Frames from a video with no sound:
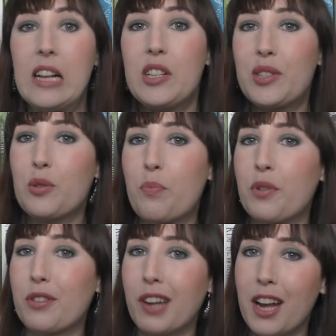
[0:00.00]

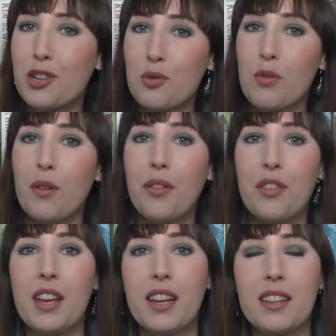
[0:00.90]
supernatural
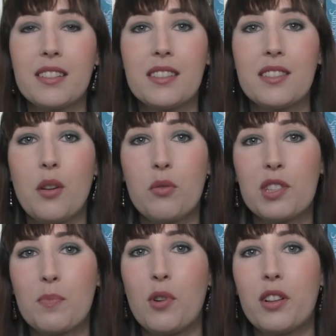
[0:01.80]
things, no
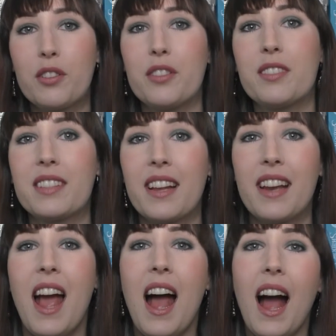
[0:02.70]
spoilers, and